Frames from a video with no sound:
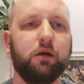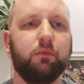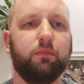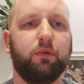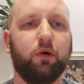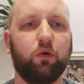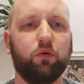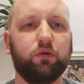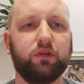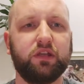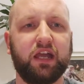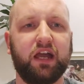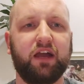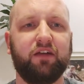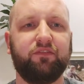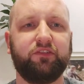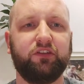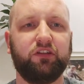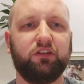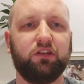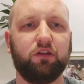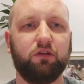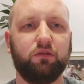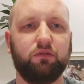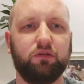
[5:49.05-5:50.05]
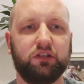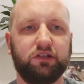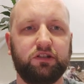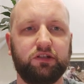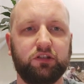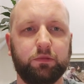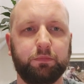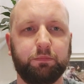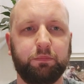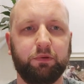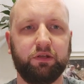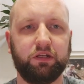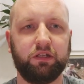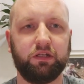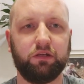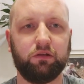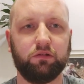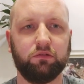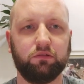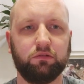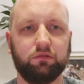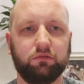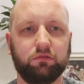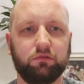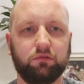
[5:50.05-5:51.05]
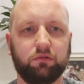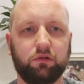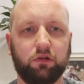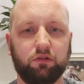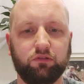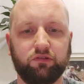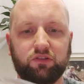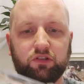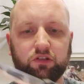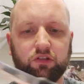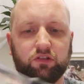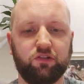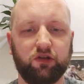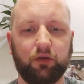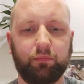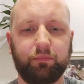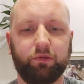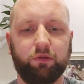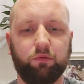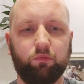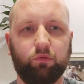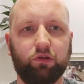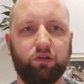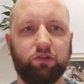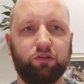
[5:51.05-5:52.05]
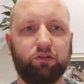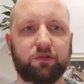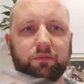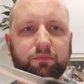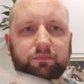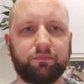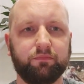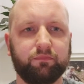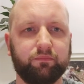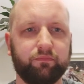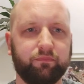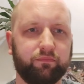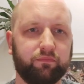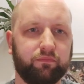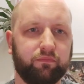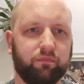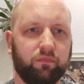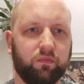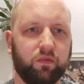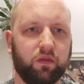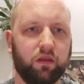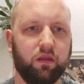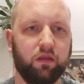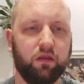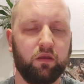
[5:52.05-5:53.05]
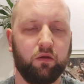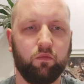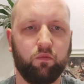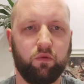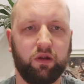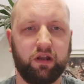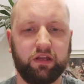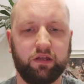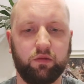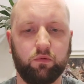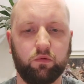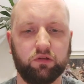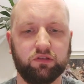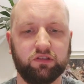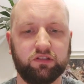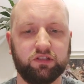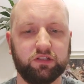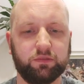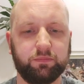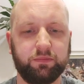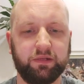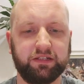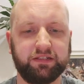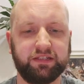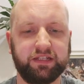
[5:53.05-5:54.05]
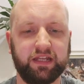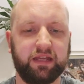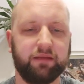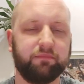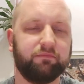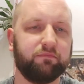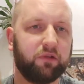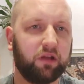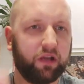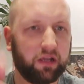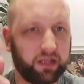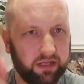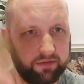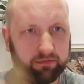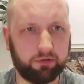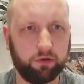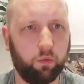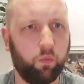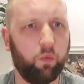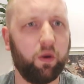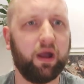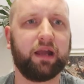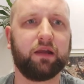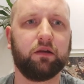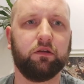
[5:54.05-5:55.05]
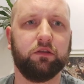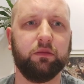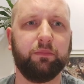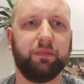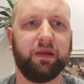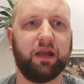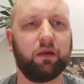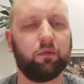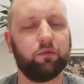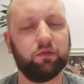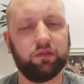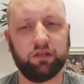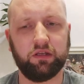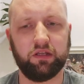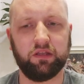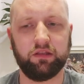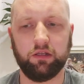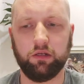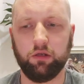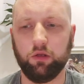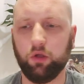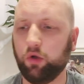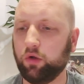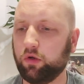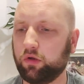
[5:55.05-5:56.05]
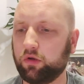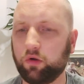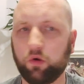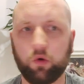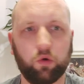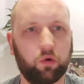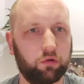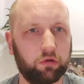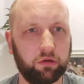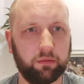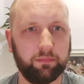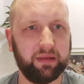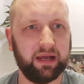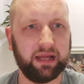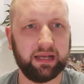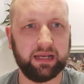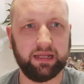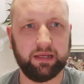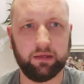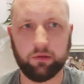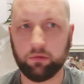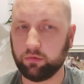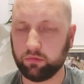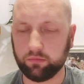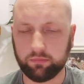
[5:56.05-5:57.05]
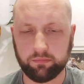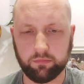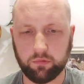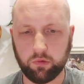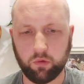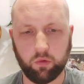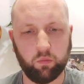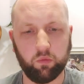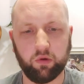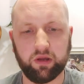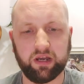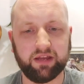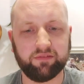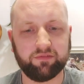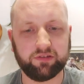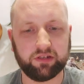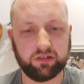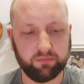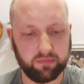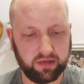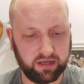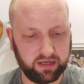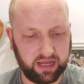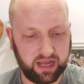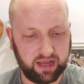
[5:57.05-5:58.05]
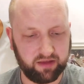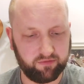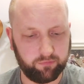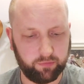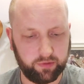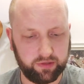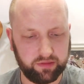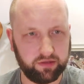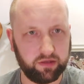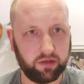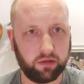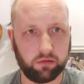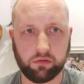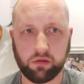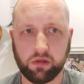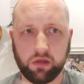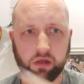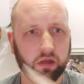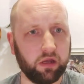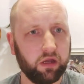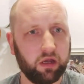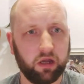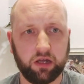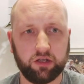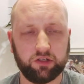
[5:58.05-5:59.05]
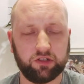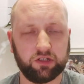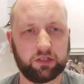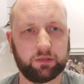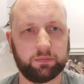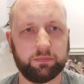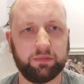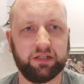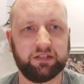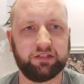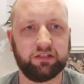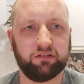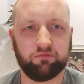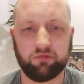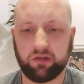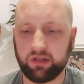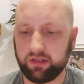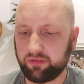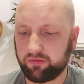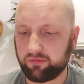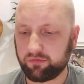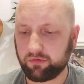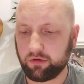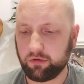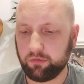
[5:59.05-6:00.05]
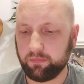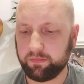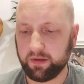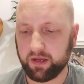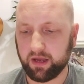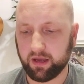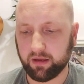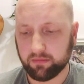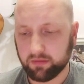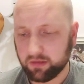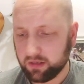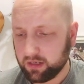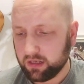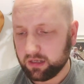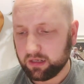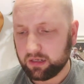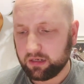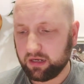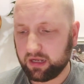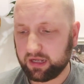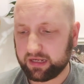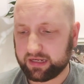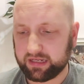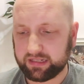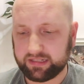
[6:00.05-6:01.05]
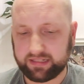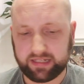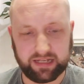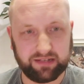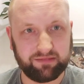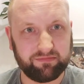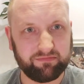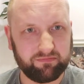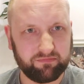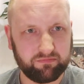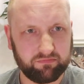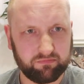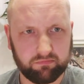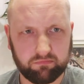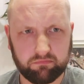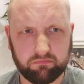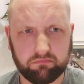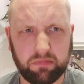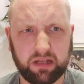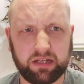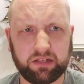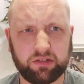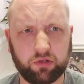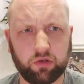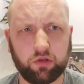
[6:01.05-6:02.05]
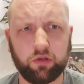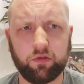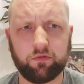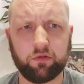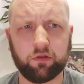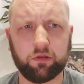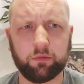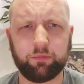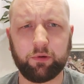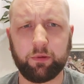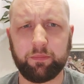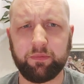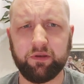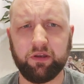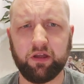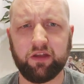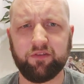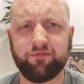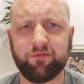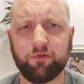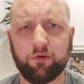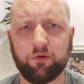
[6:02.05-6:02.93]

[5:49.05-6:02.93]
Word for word: But all you have to do is just put it on onto the top of the wood where you want to split it give it a whack on the back with another log or a mallet or, or whatever you might have with you and just split it right through. But like I said, make sure you've got the proper knife